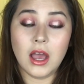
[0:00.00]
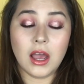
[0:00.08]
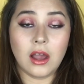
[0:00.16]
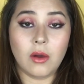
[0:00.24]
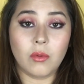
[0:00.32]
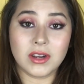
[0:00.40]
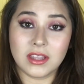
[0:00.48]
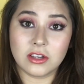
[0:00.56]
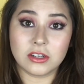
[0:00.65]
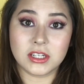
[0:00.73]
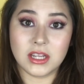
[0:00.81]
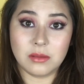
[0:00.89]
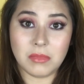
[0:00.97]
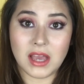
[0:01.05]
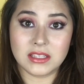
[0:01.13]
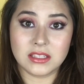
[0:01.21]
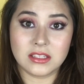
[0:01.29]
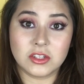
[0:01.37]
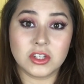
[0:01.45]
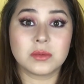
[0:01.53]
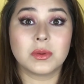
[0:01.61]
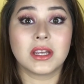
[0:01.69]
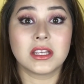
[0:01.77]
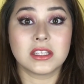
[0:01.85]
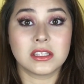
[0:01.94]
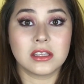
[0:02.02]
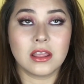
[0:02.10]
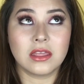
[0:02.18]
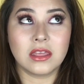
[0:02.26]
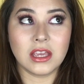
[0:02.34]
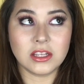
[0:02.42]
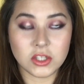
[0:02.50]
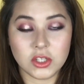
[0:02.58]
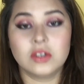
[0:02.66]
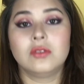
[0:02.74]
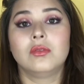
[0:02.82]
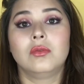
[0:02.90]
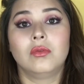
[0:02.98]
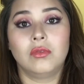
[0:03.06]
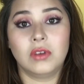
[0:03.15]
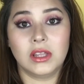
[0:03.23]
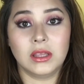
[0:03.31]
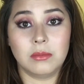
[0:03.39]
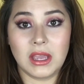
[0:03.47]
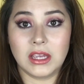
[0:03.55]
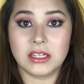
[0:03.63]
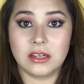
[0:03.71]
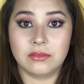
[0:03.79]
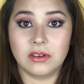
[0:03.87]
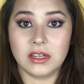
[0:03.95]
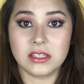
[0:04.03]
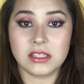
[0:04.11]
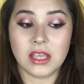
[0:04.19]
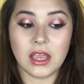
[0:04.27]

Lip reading: one of their sheet masks, just because they do really make a difference.